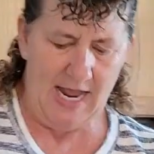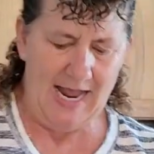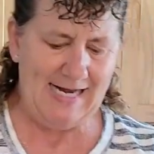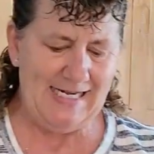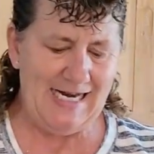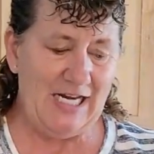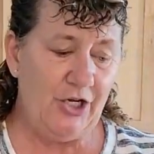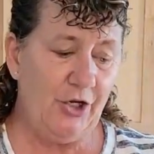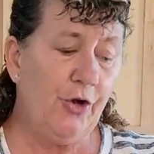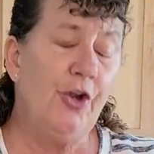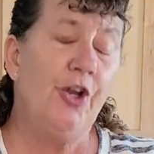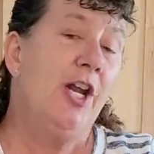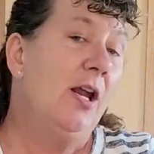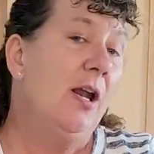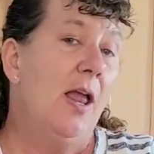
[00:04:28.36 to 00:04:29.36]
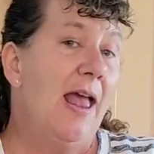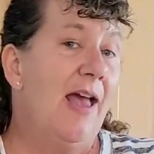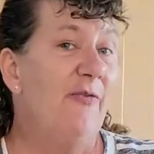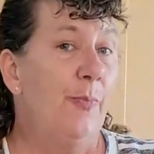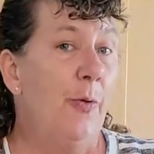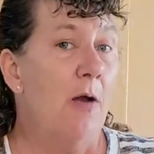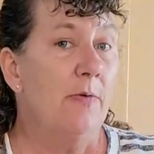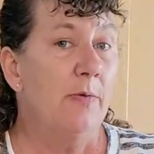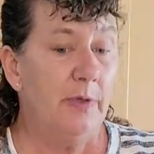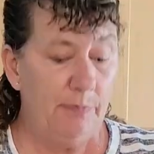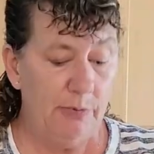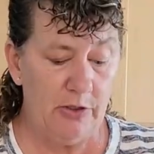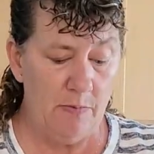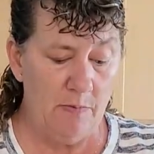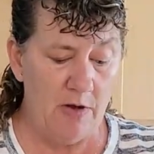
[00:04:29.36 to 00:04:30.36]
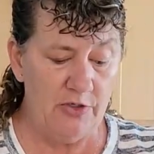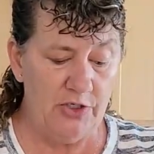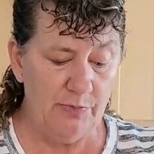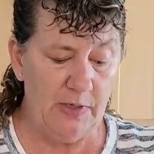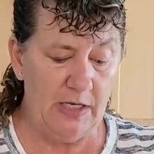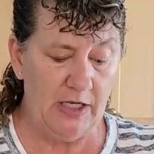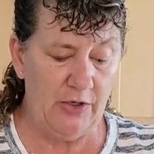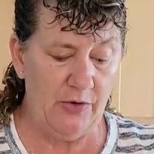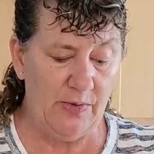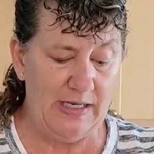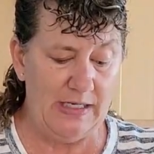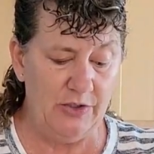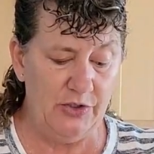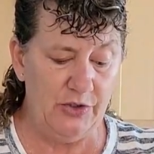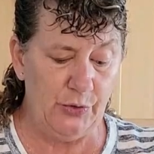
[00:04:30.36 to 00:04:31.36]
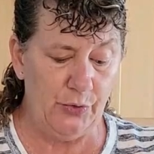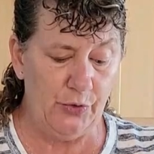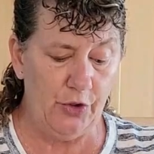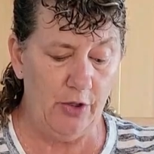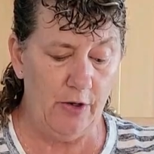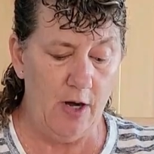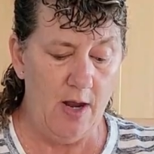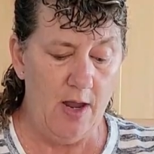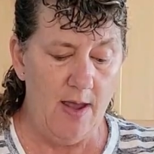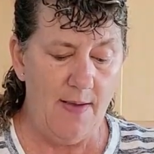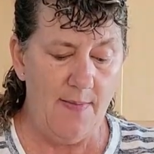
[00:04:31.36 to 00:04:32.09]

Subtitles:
And I could have probably put the marshmallow in sooner,